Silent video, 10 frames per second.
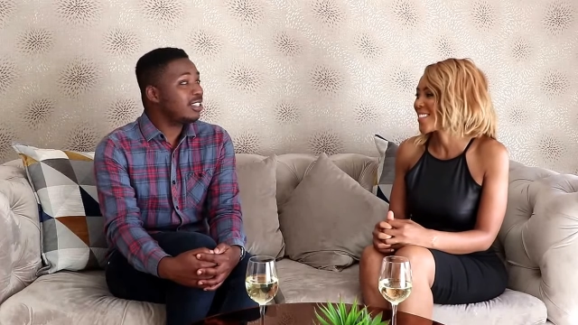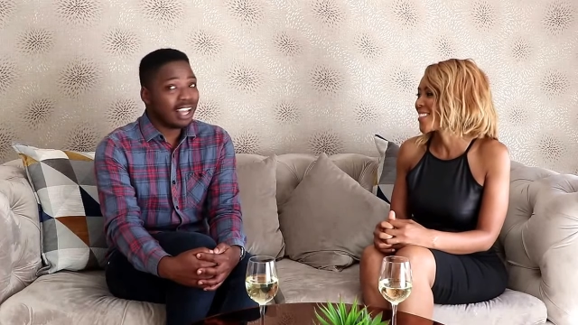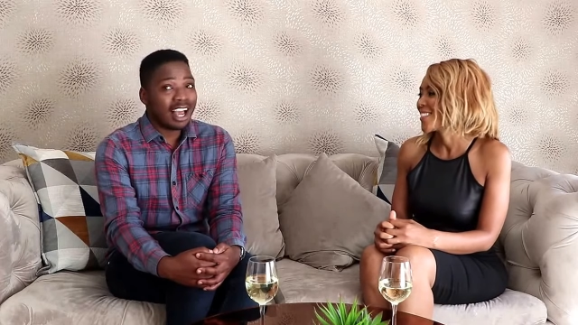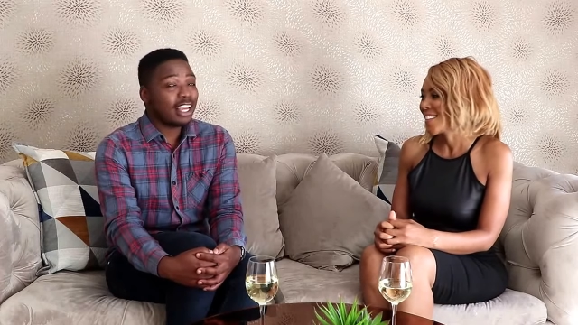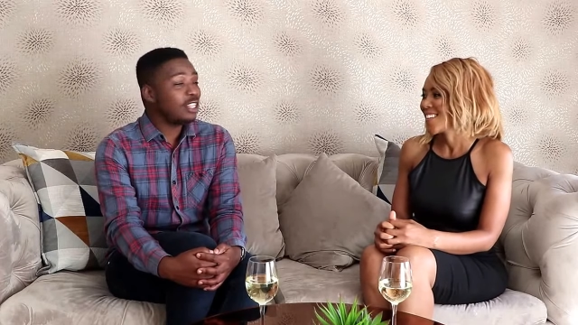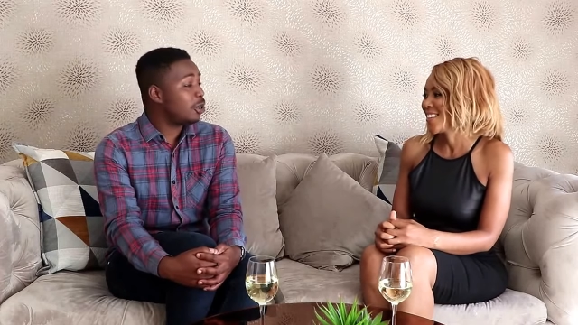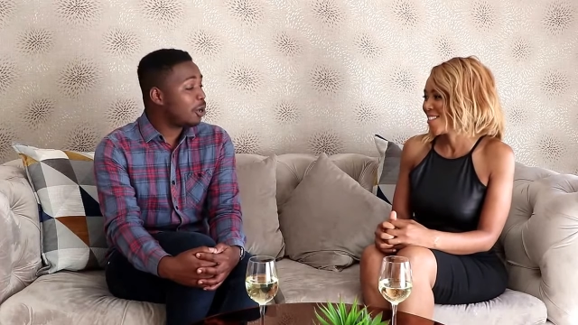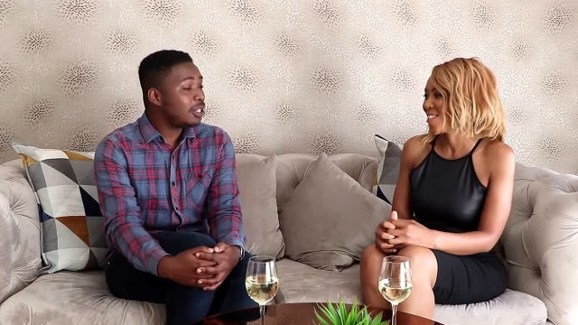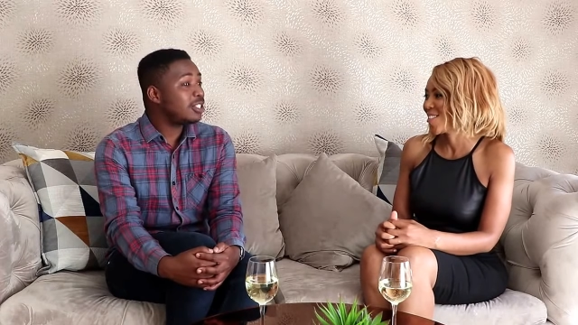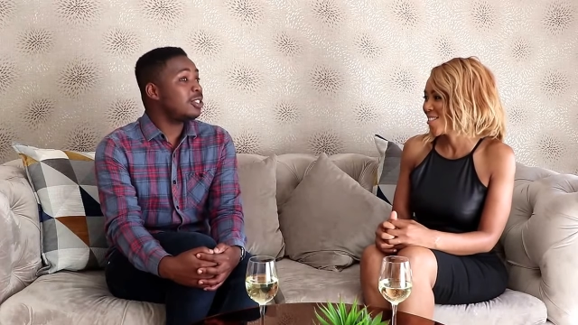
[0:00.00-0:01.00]
Speaker 1: yeah, he, he
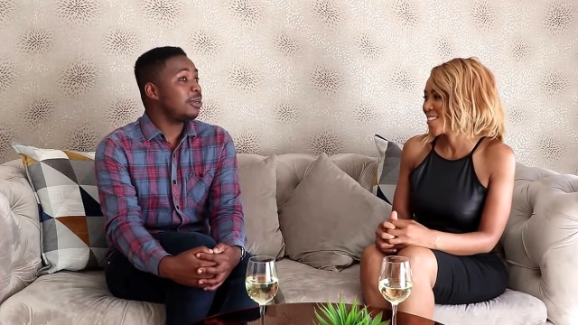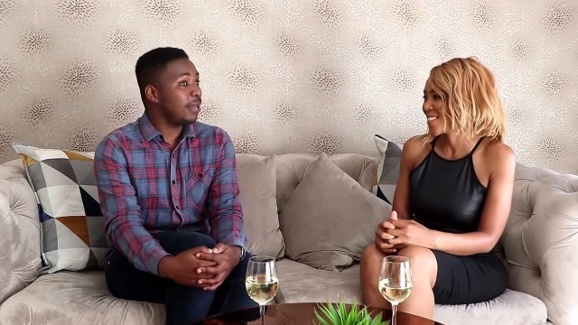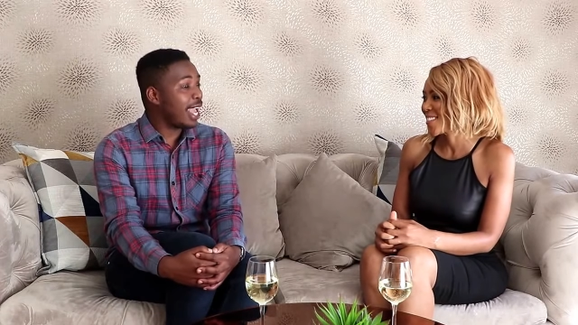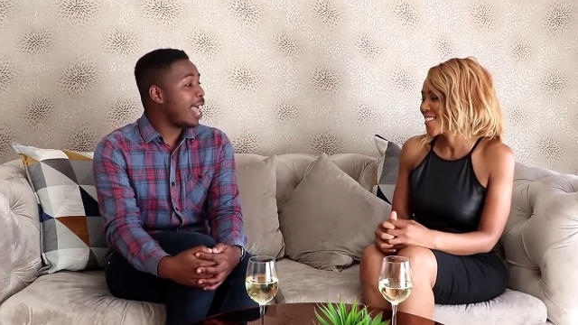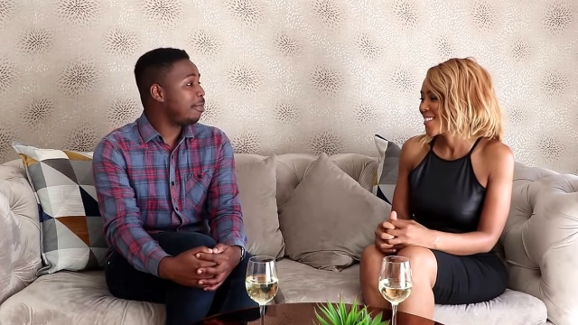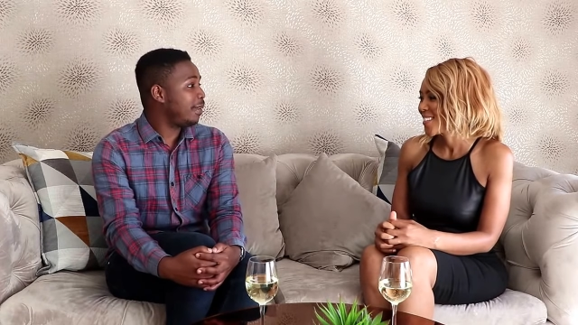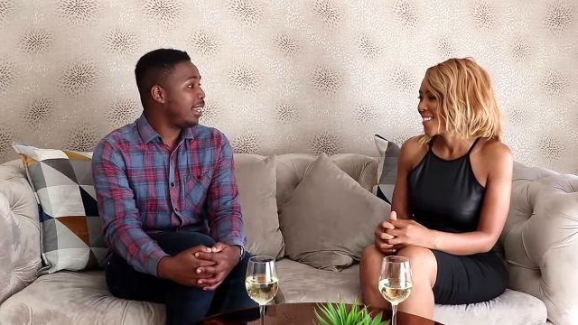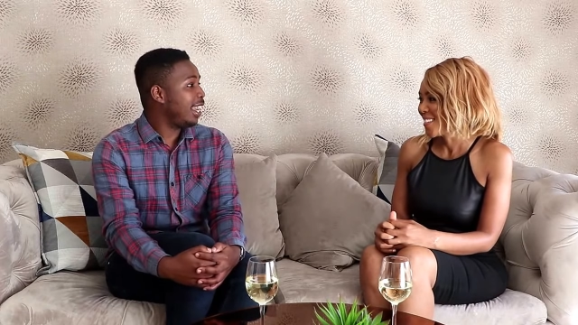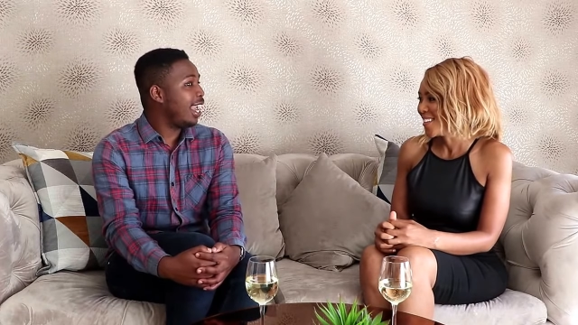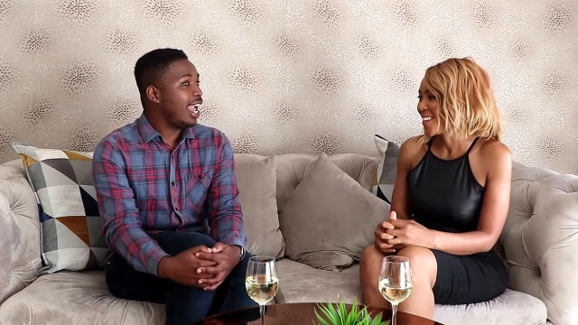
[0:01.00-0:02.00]
chose, to be
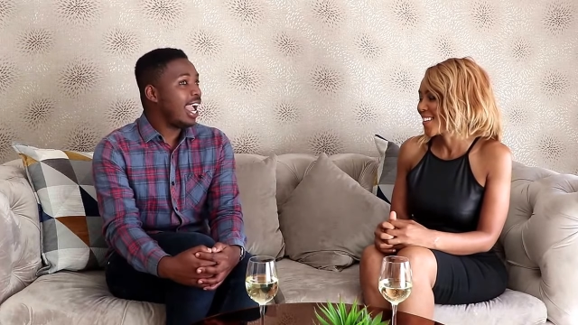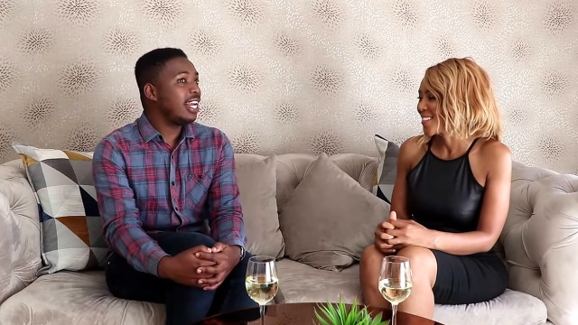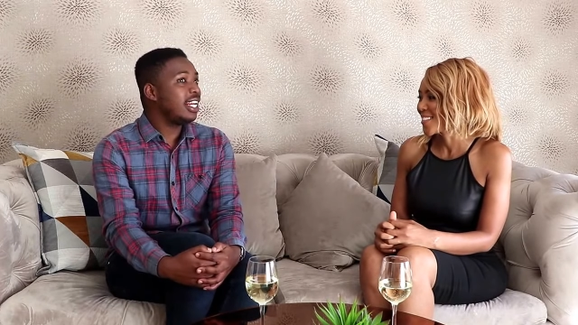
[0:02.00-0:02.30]
happy yes. and